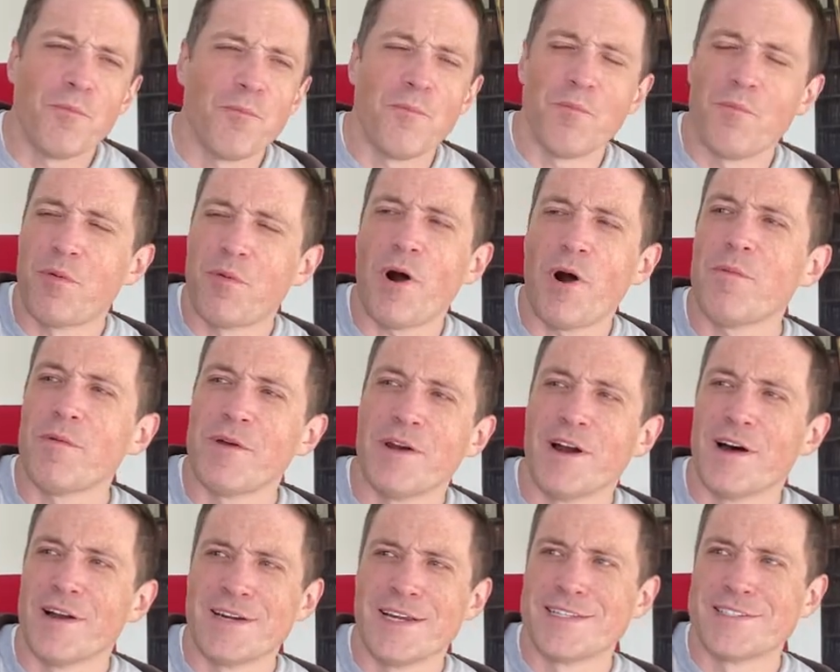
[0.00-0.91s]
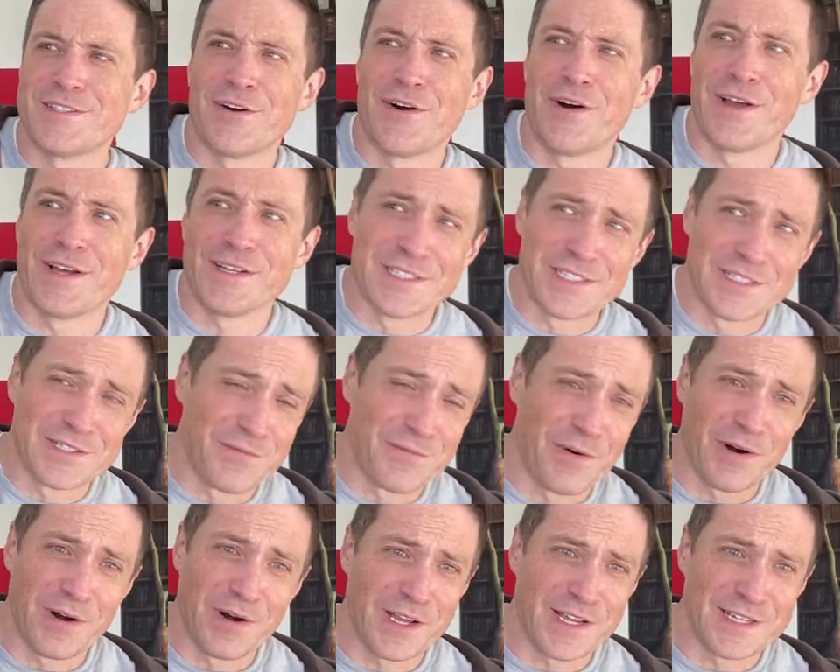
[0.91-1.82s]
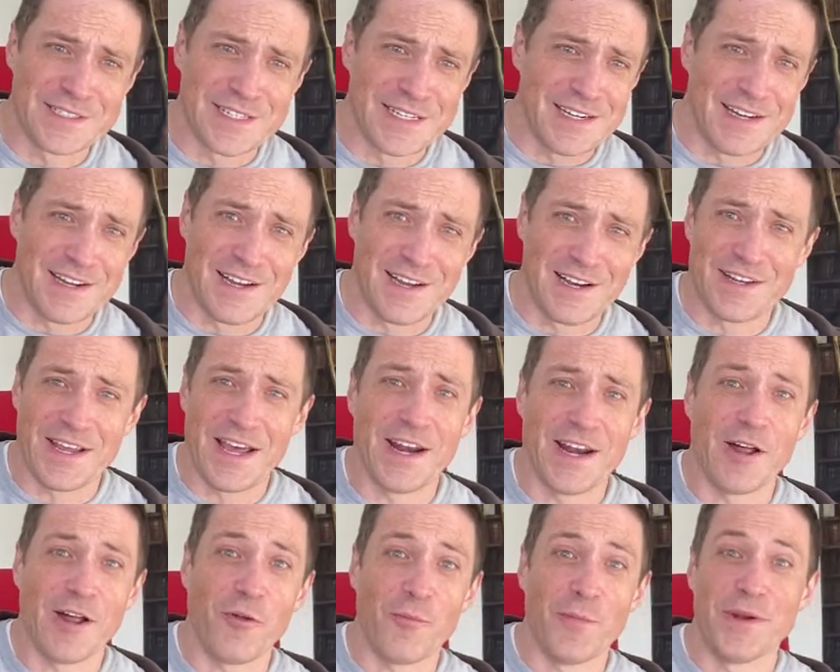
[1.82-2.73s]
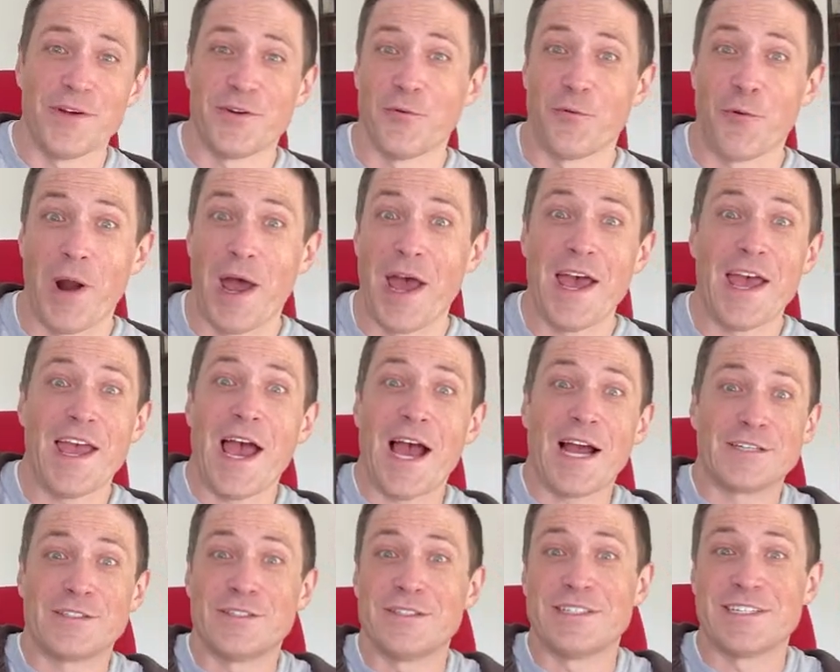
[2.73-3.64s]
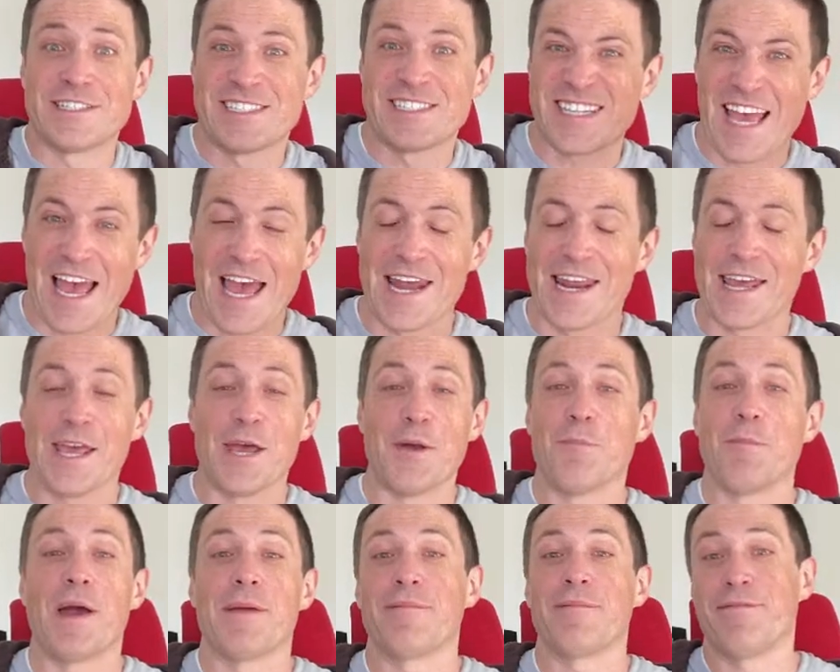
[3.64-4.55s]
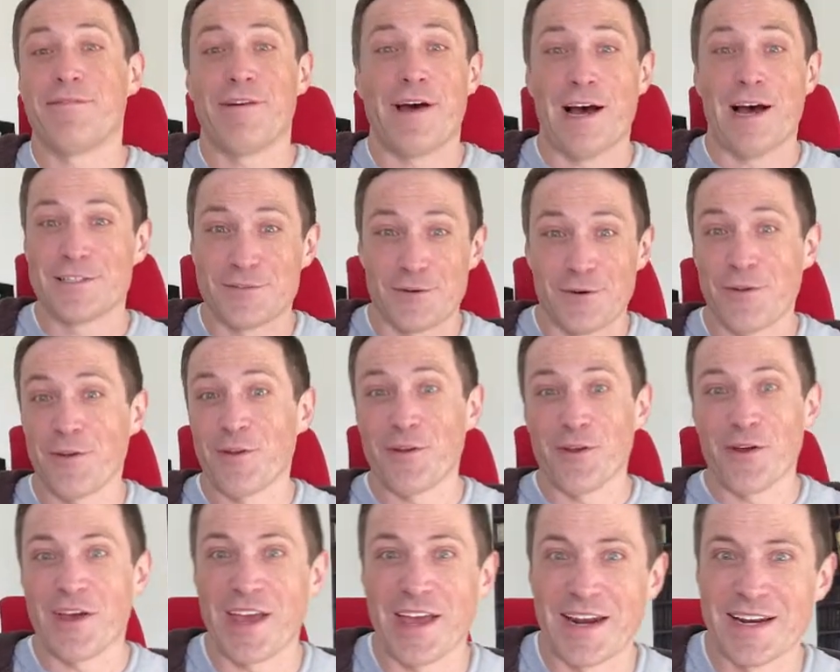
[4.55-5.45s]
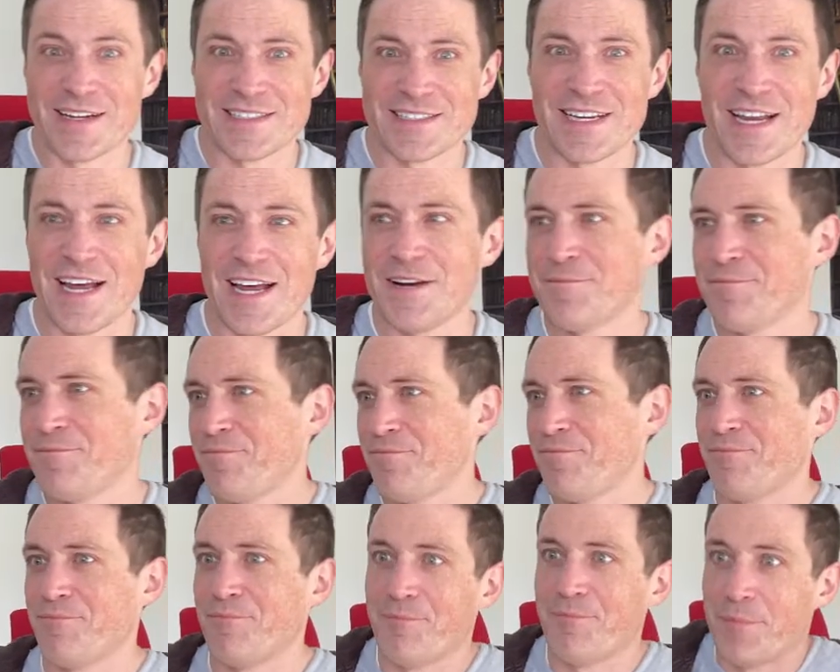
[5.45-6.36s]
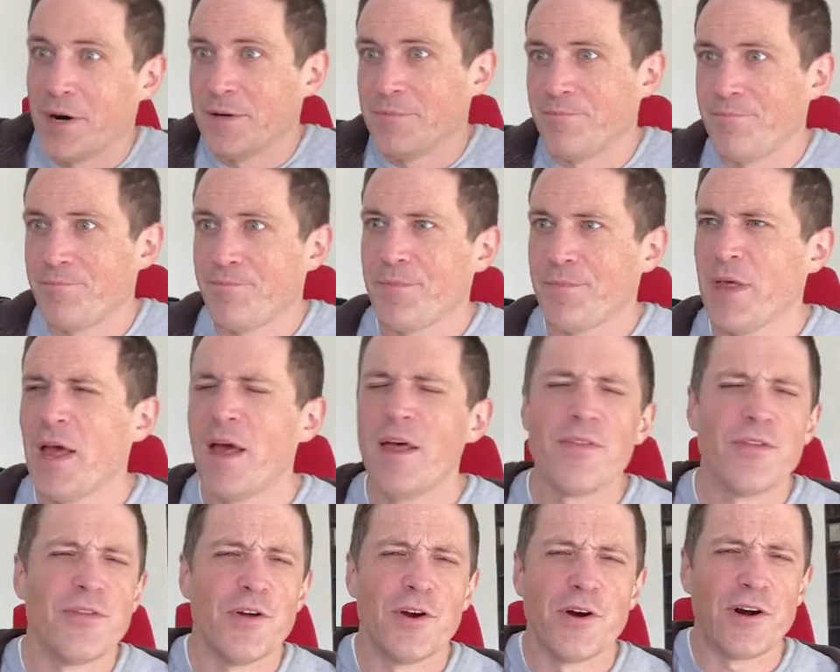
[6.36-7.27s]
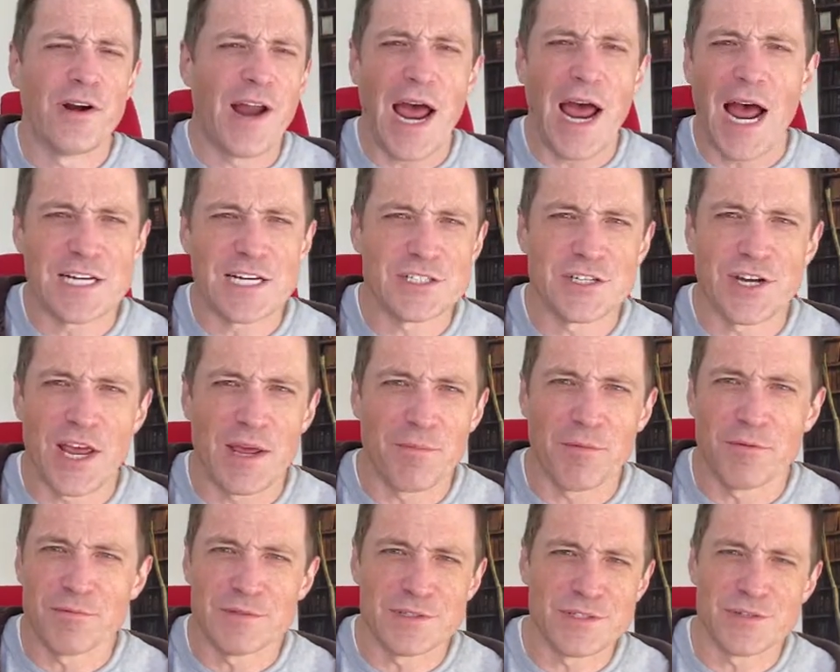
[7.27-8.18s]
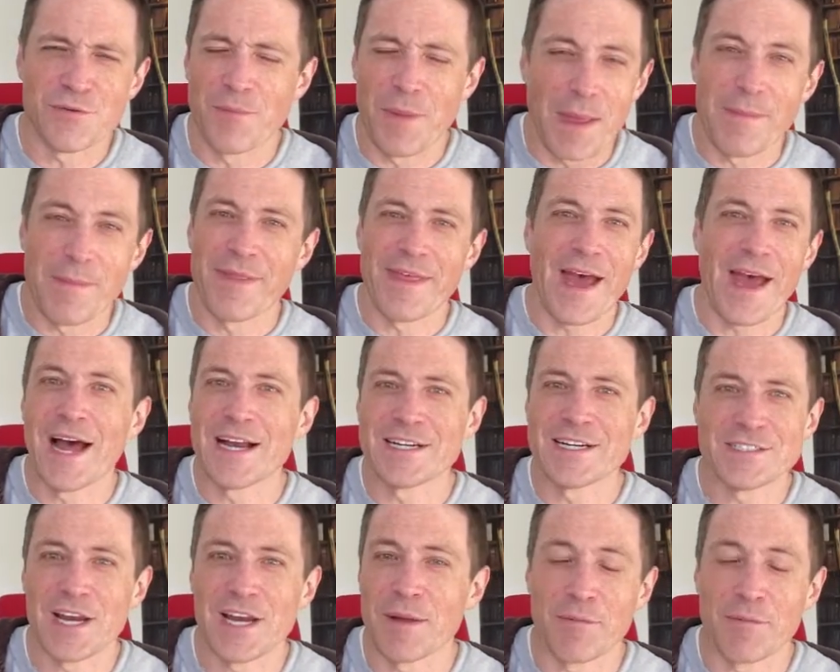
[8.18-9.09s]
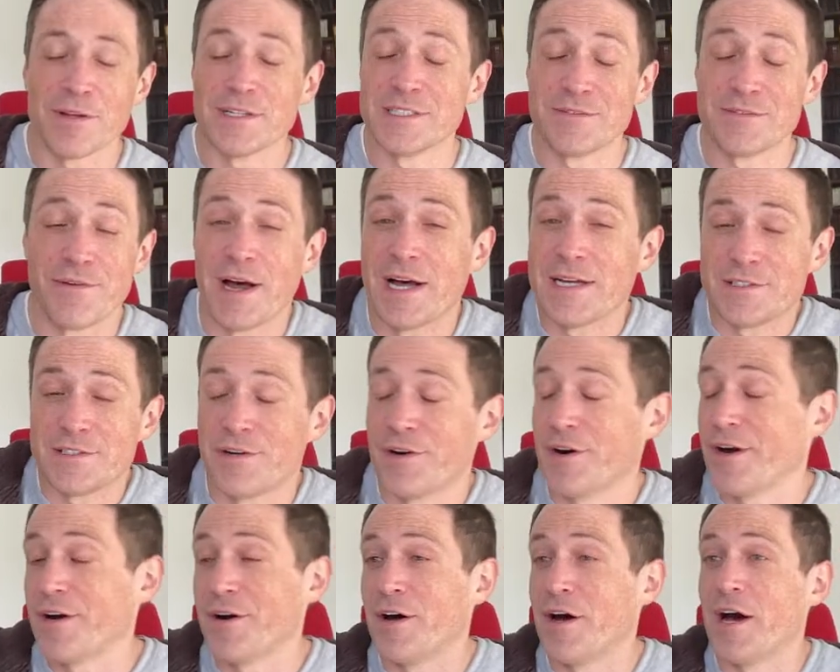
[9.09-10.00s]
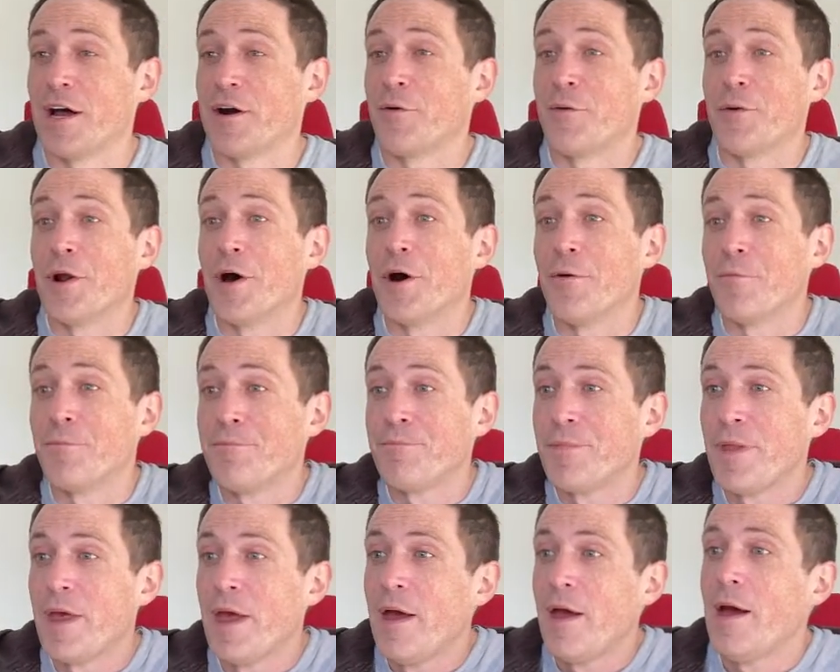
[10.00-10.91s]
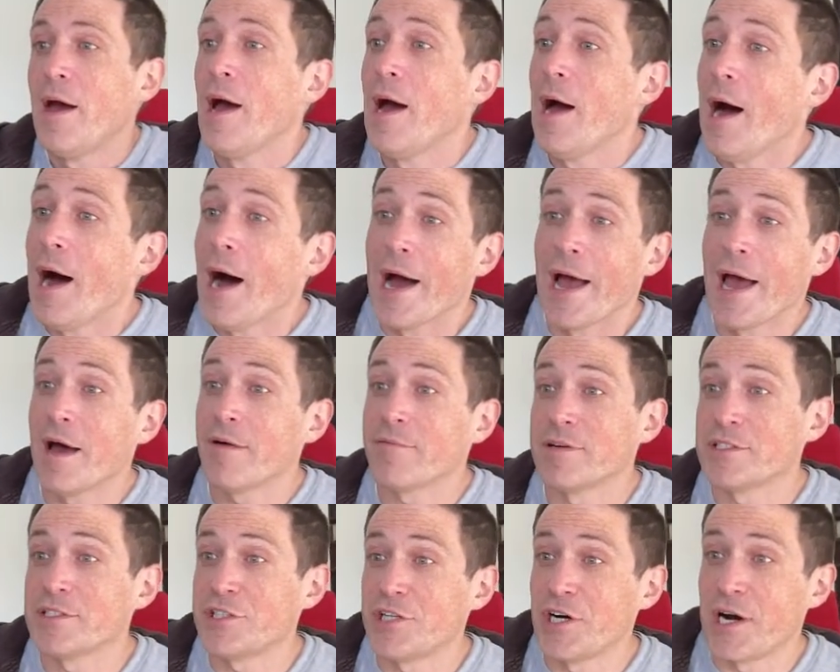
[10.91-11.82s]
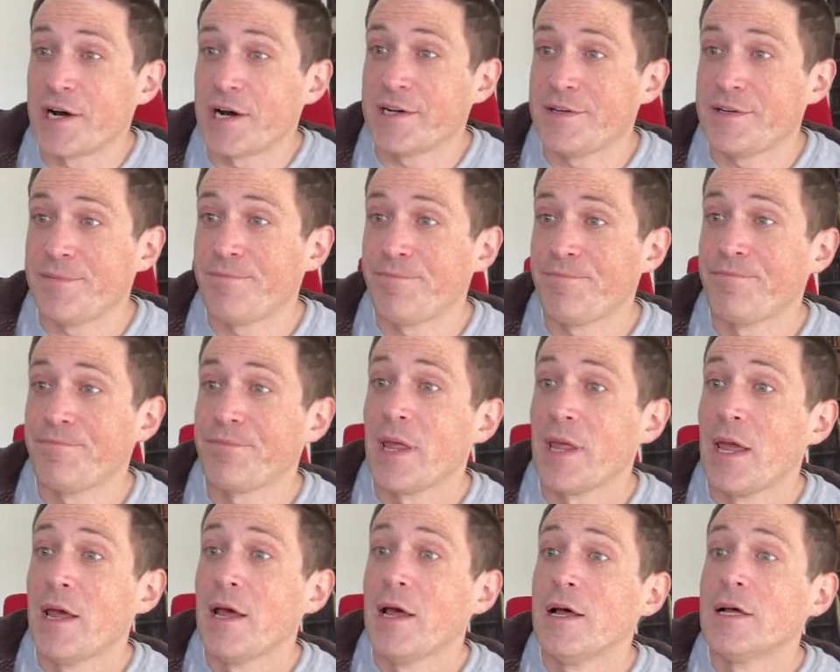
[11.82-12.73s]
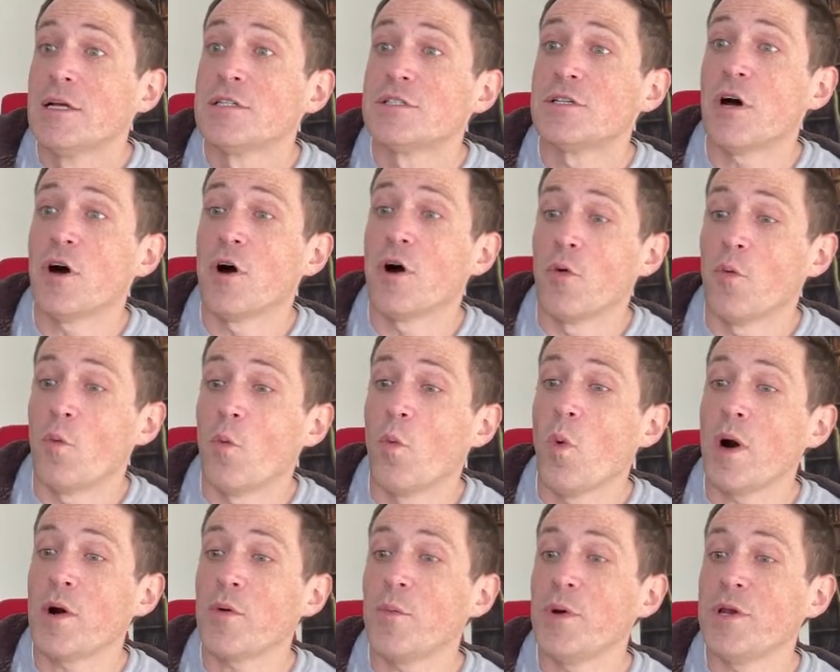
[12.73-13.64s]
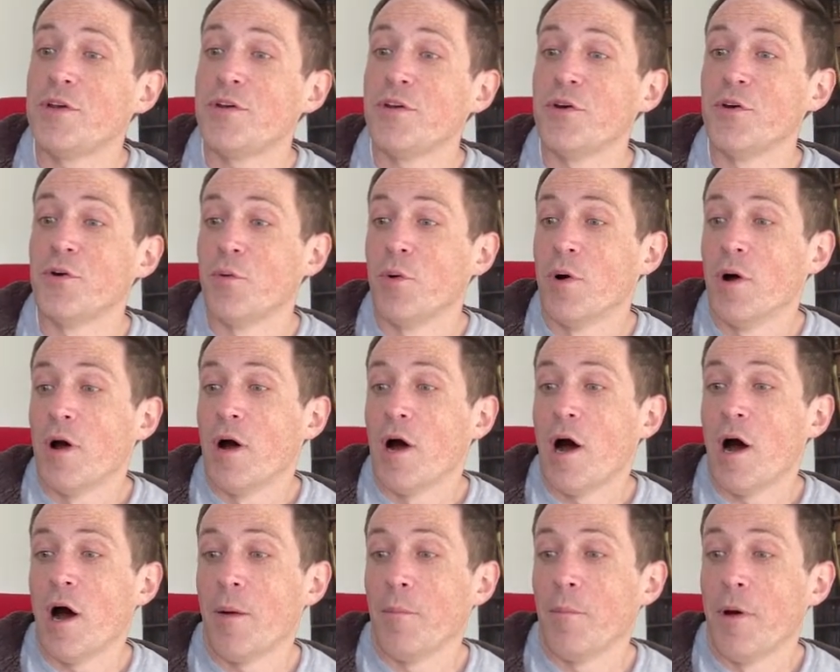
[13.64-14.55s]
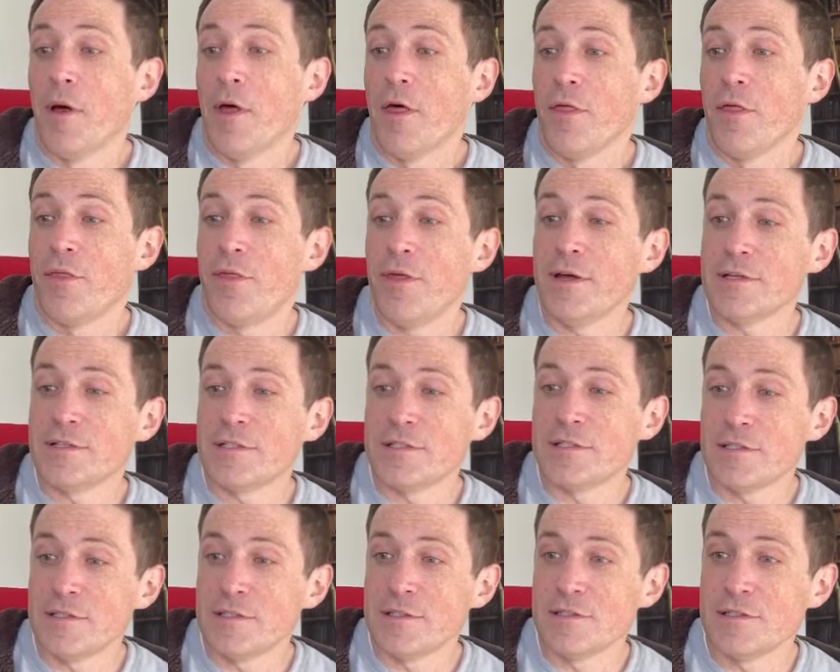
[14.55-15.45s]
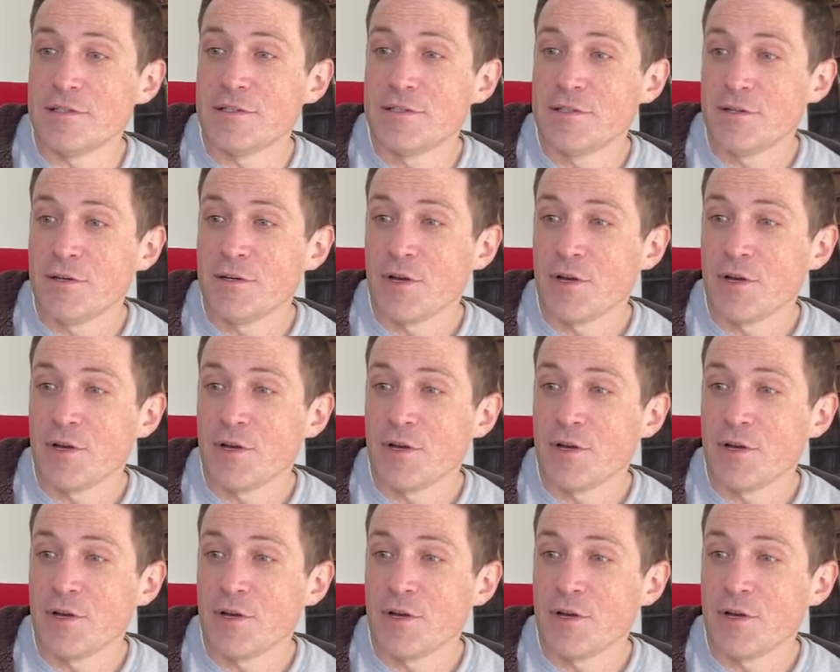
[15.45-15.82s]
Probably not necessary because it's a 10-element array. Actually, just scanning it might be faster than looking in a set, but they're hash tables, so maybe the hash table is faster. I don't know. I haven't checked. So what do we do? This is,